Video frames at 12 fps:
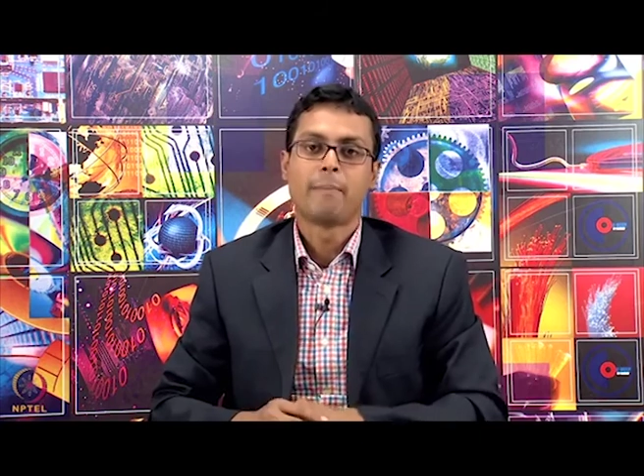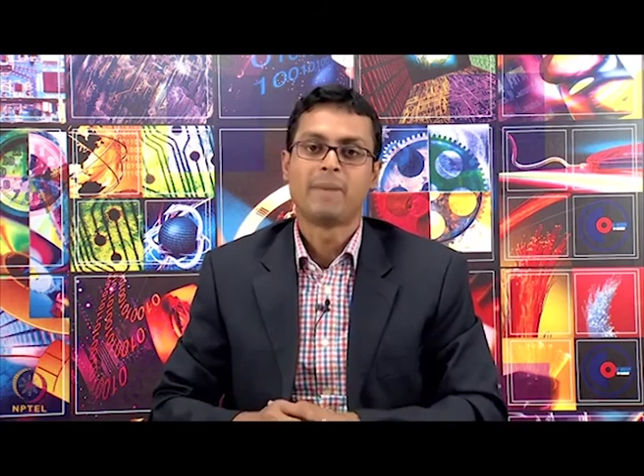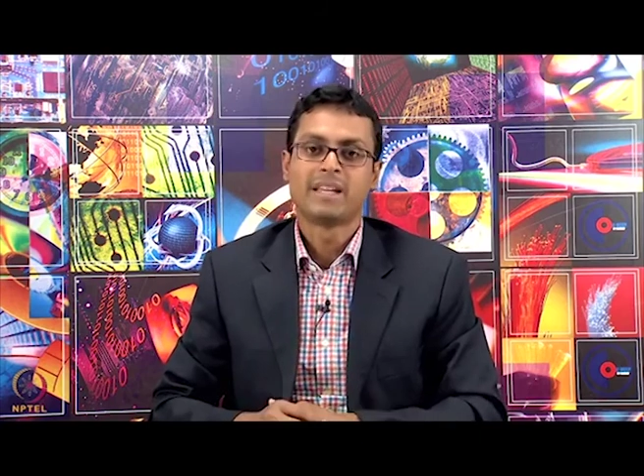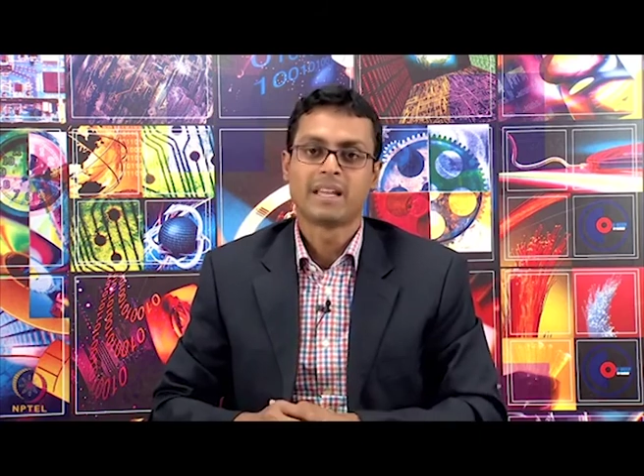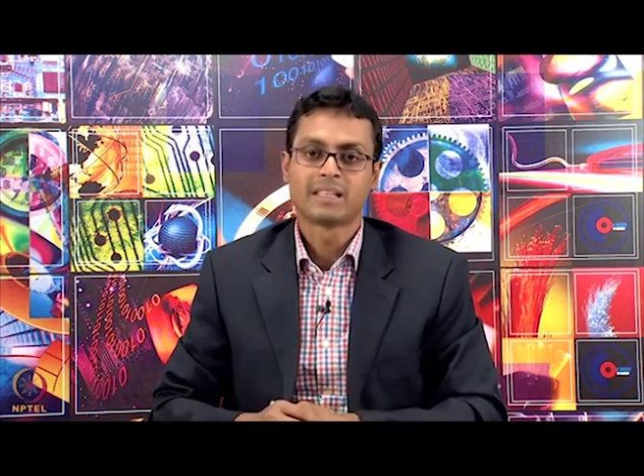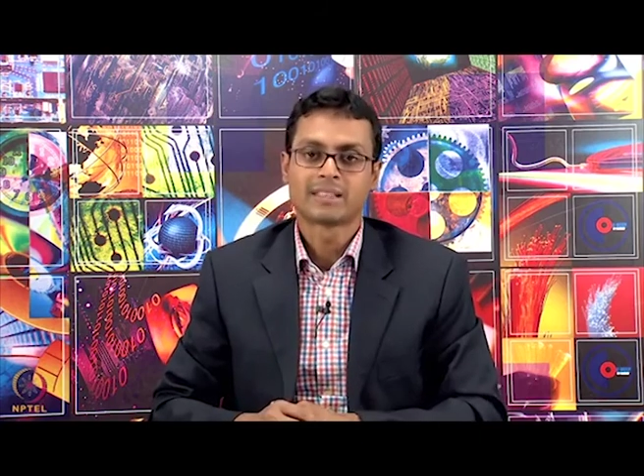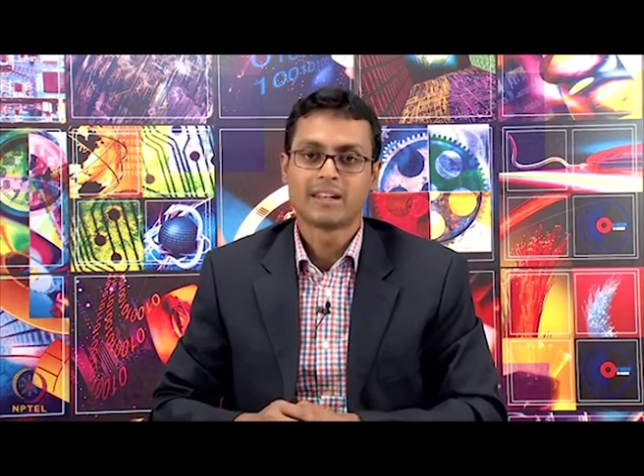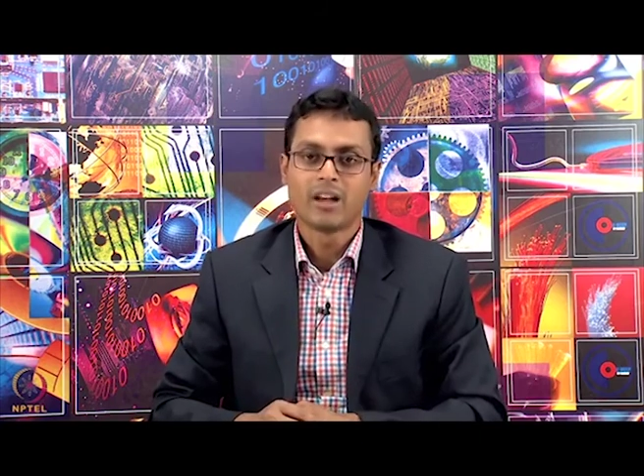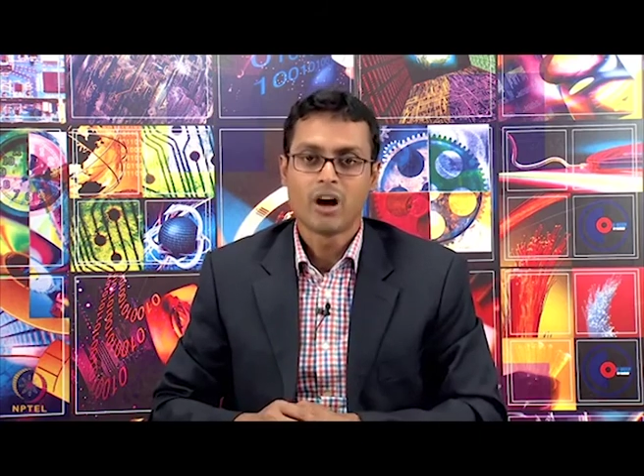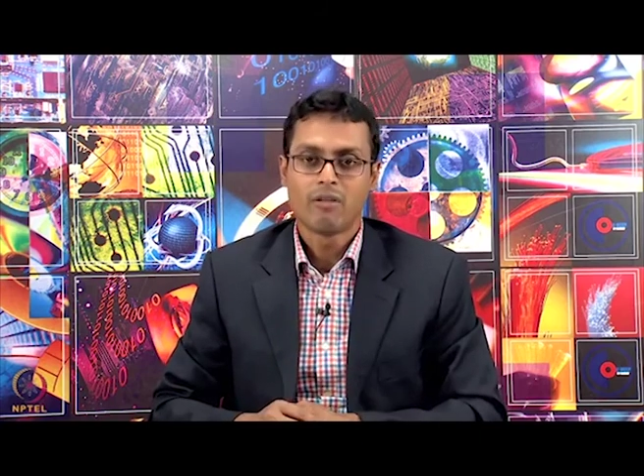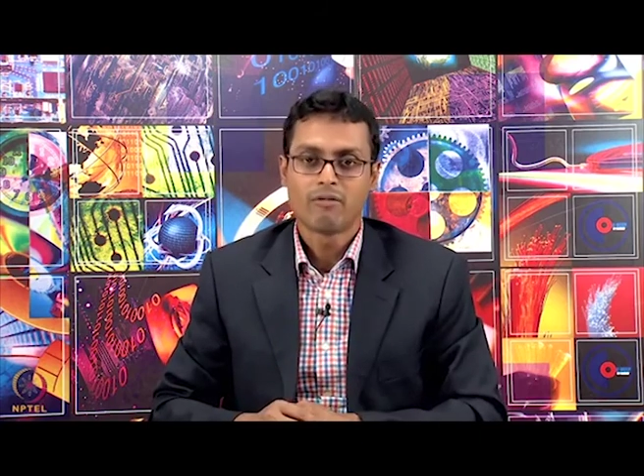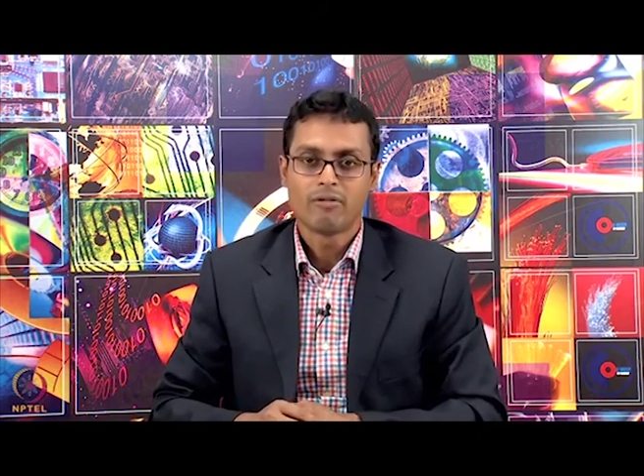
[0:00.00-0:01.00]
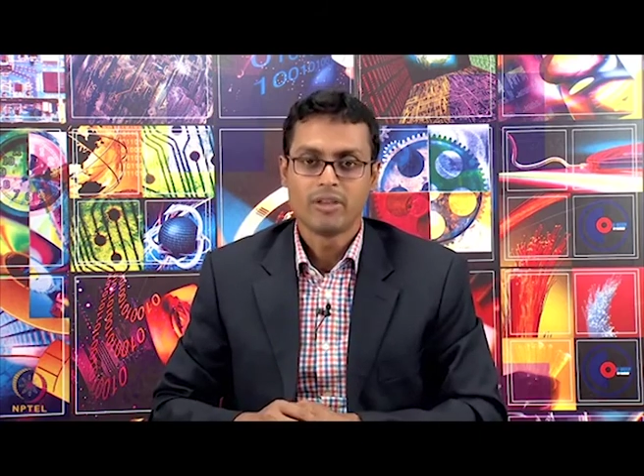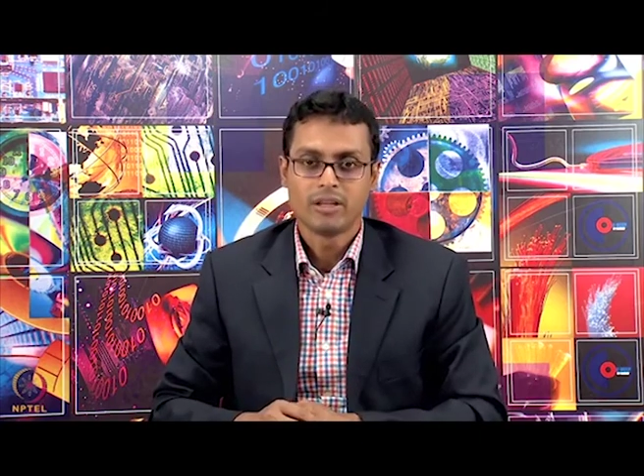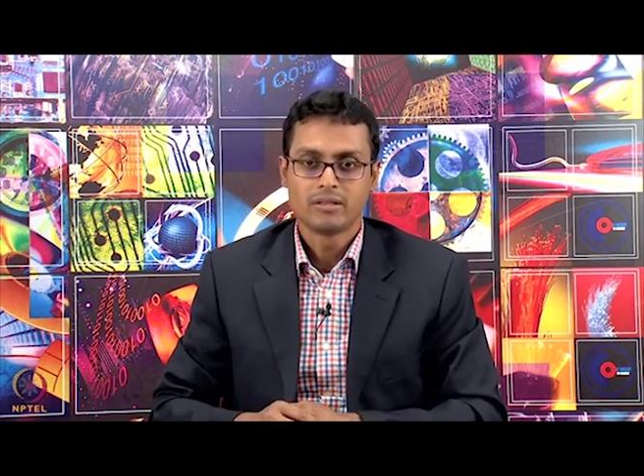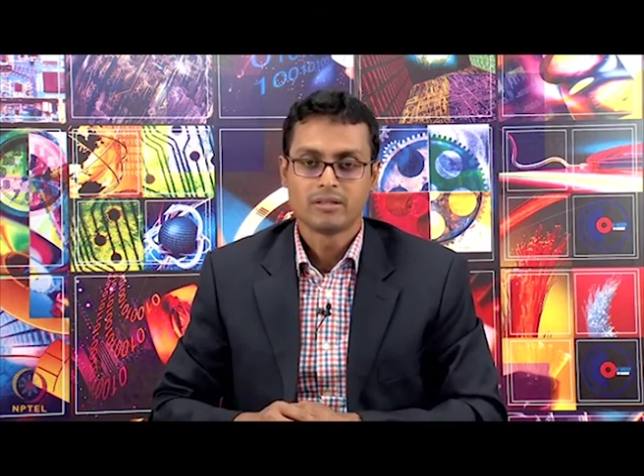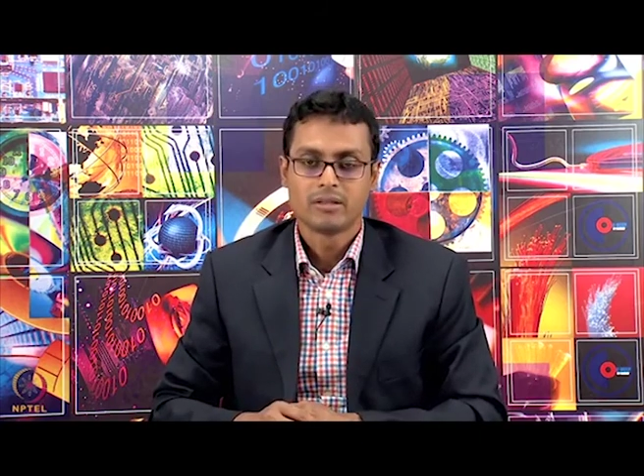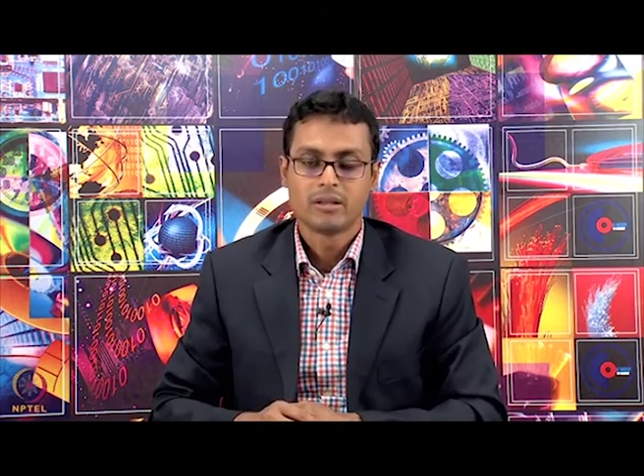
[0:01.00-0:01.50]
application of
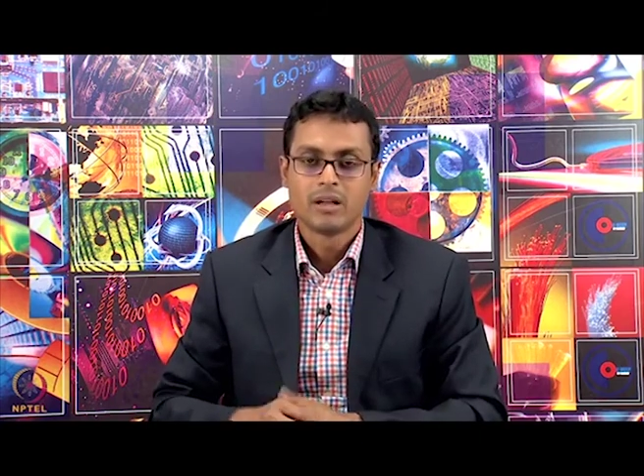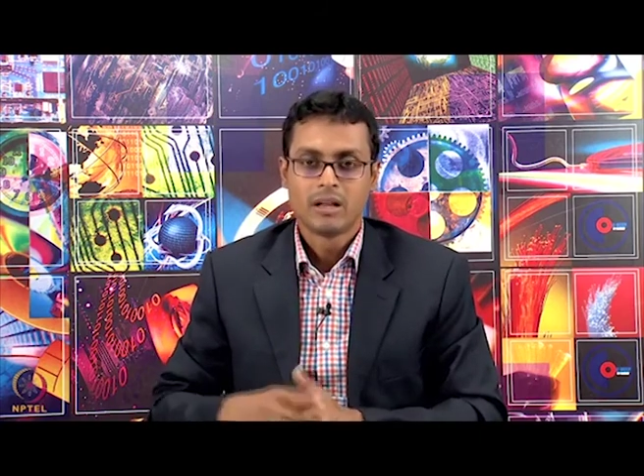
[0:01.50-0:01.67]
this.